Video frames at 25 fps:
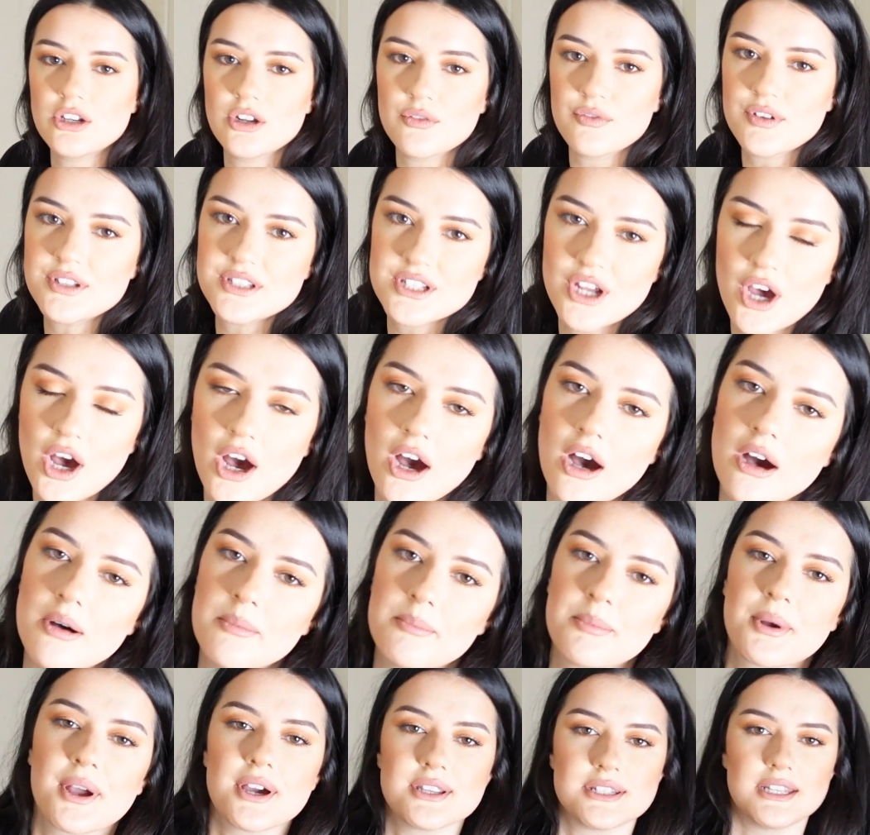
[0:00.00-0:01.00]
another
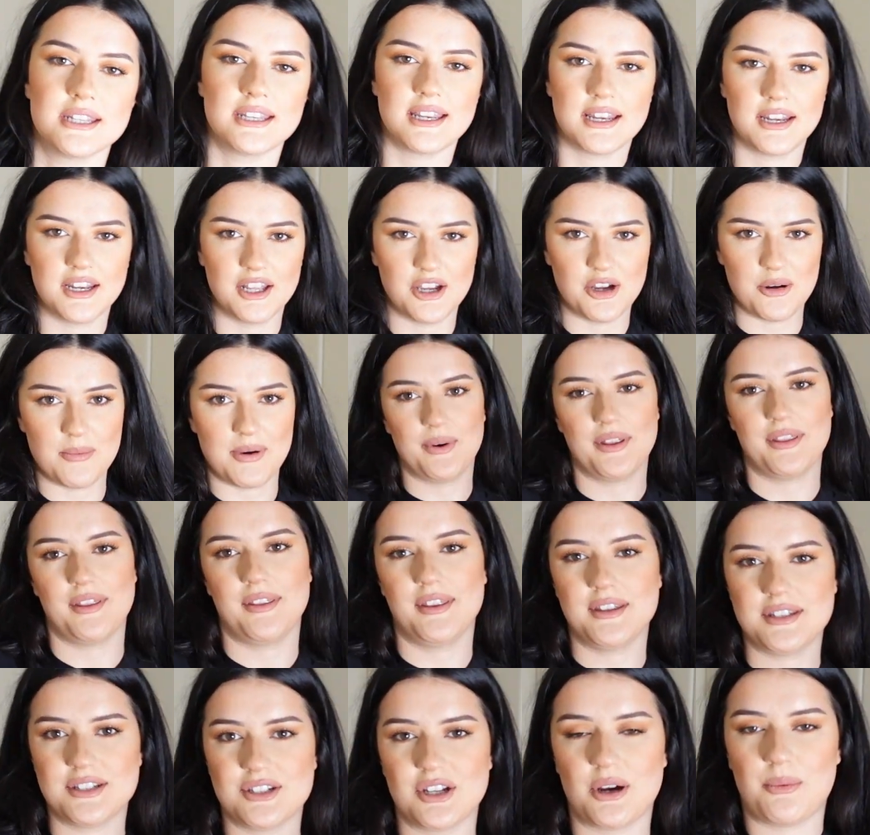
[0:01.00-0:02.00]
top because I didn't know whether
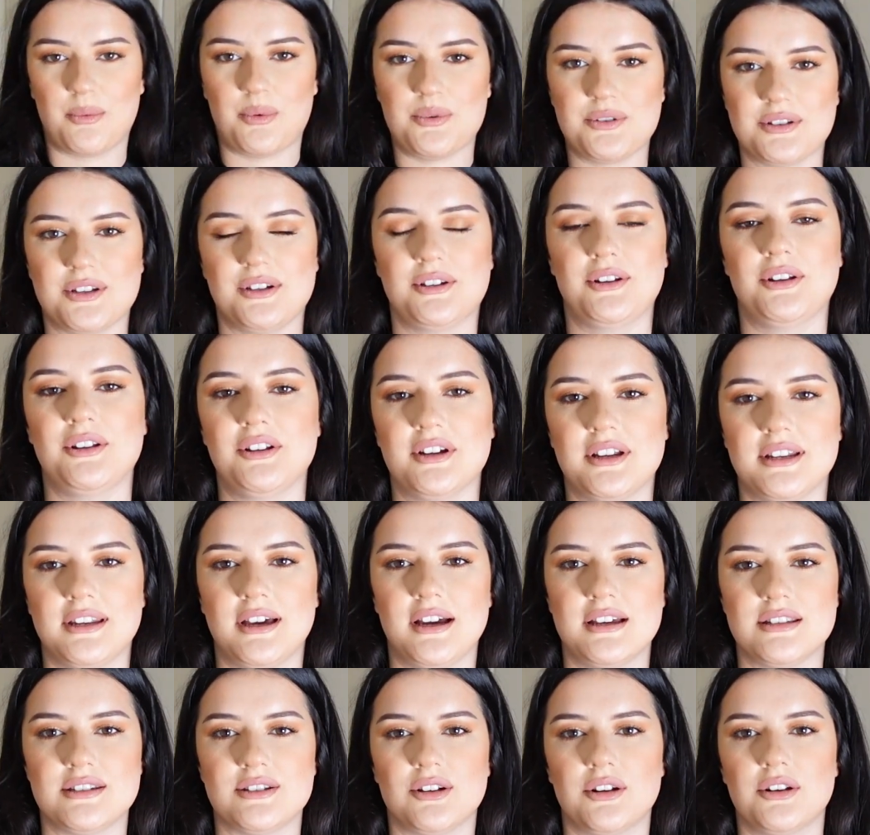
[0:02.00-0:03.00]
this top was gonna look
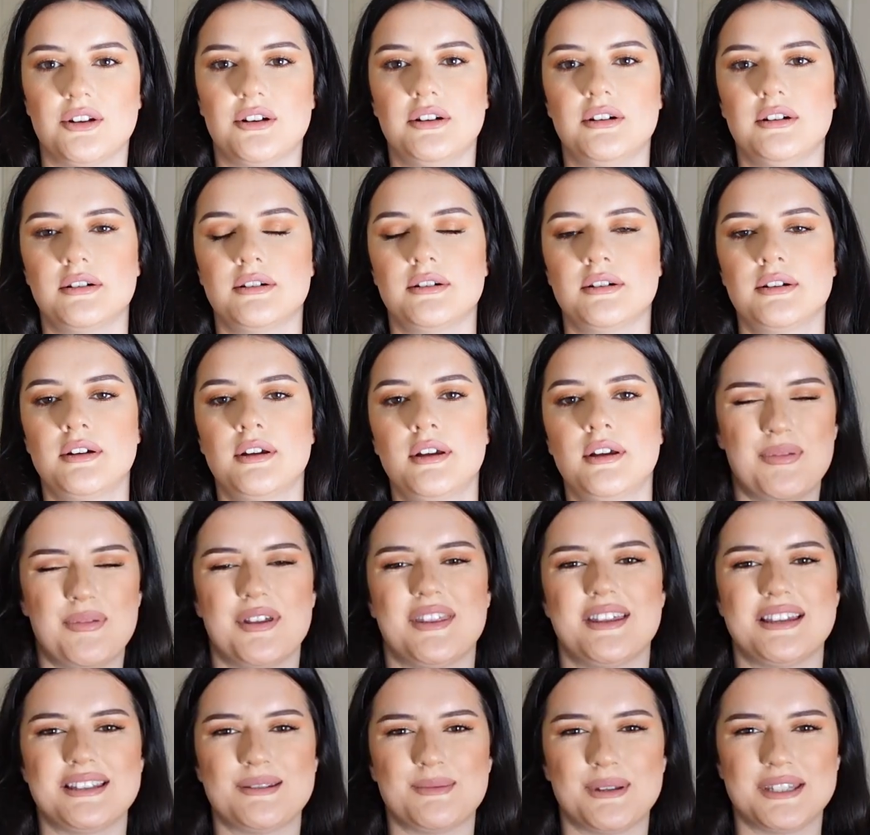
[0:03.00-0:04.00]
nice or not. But
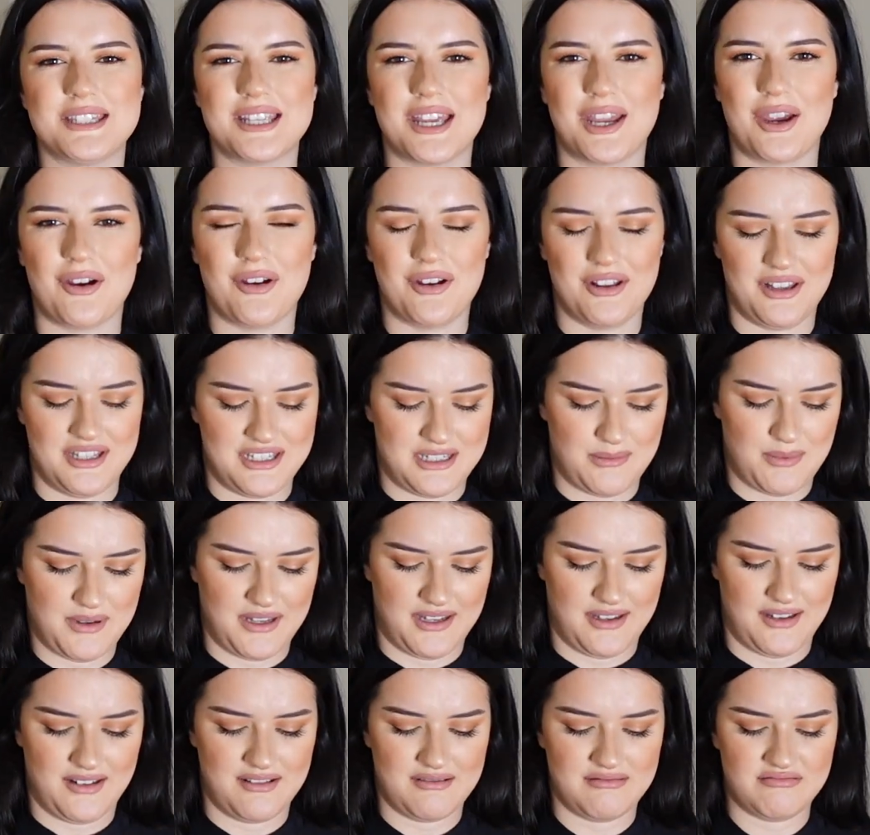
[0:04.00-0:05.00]
this material is a
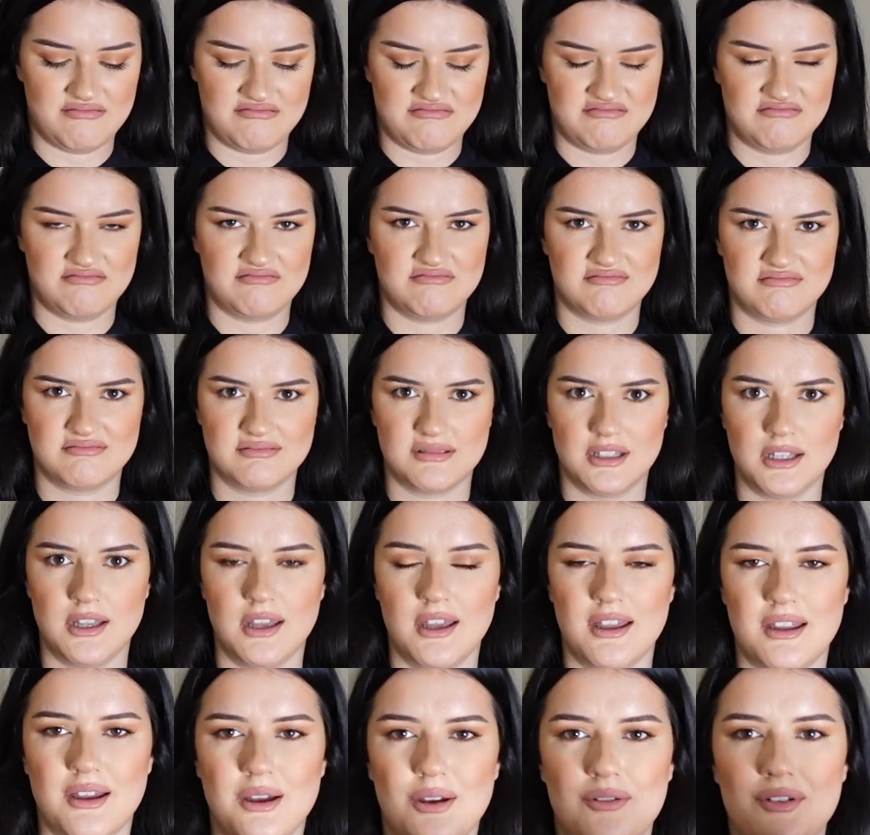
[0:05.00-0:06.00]
bit,
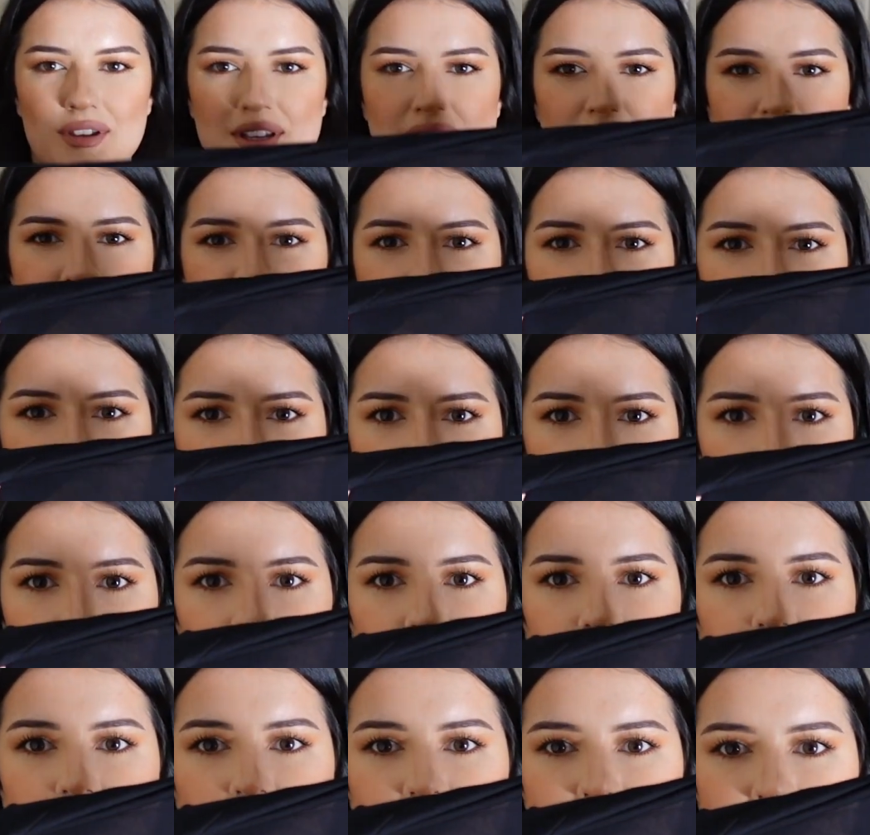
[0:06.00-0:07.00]
I don't know if you can see
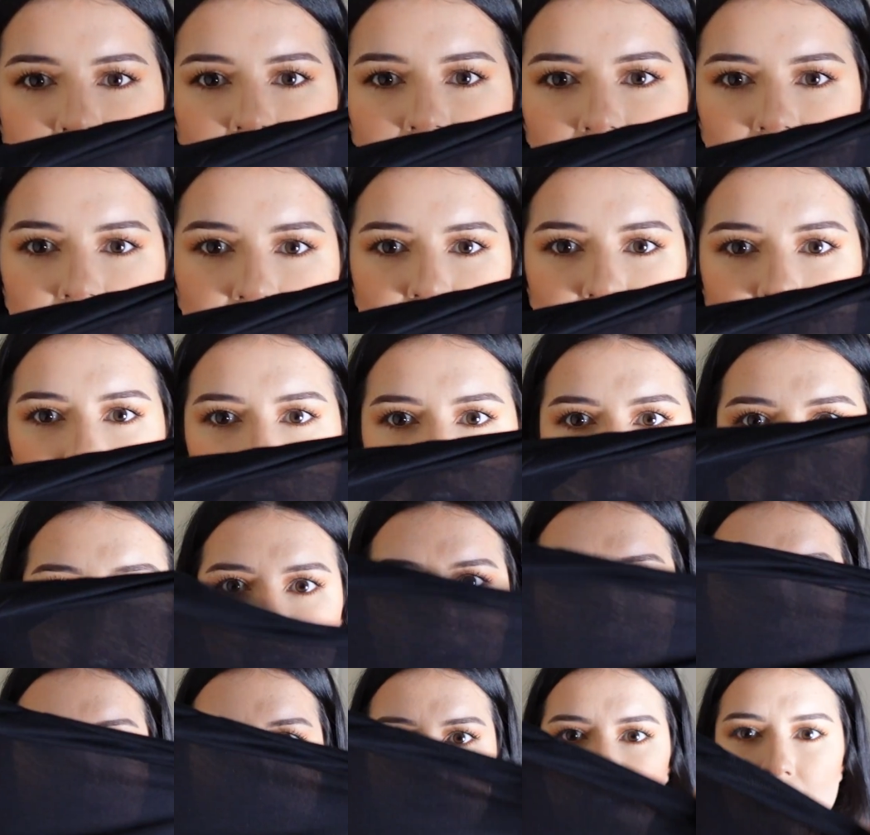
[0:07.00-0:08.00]
that, it's
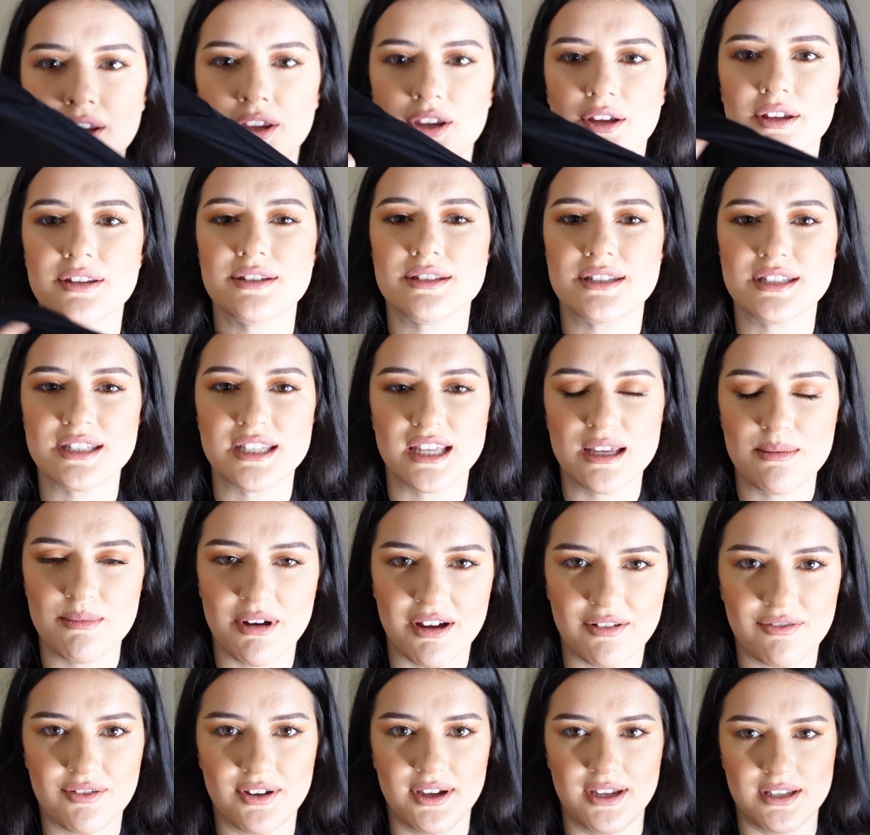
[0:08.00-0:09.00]
literally, you can see
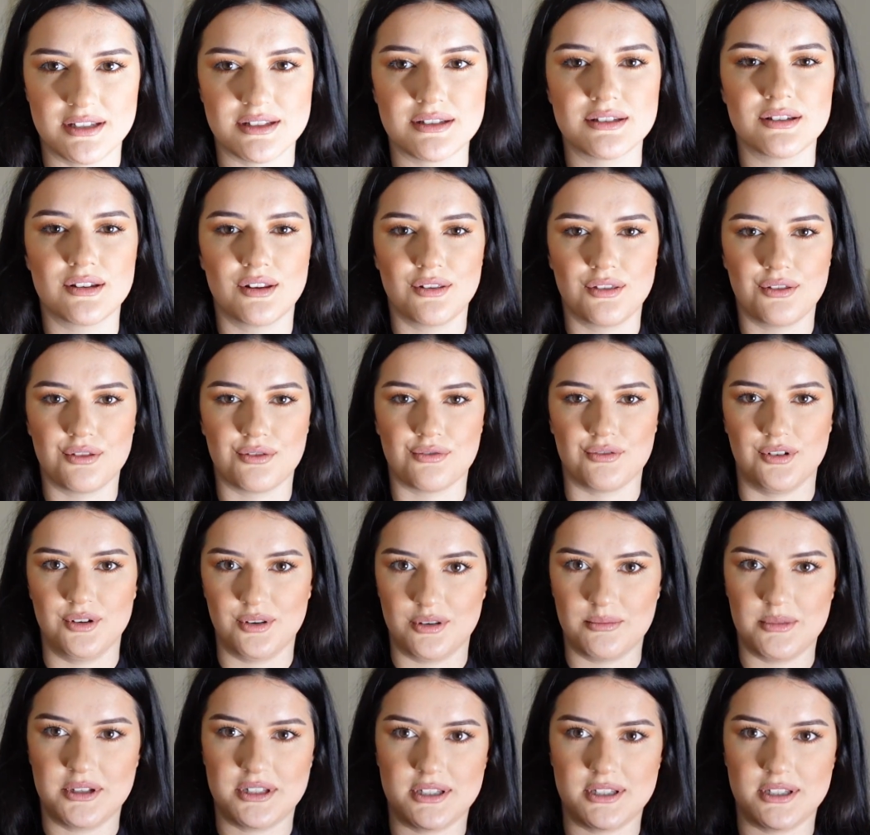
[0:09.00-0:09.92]
my face through the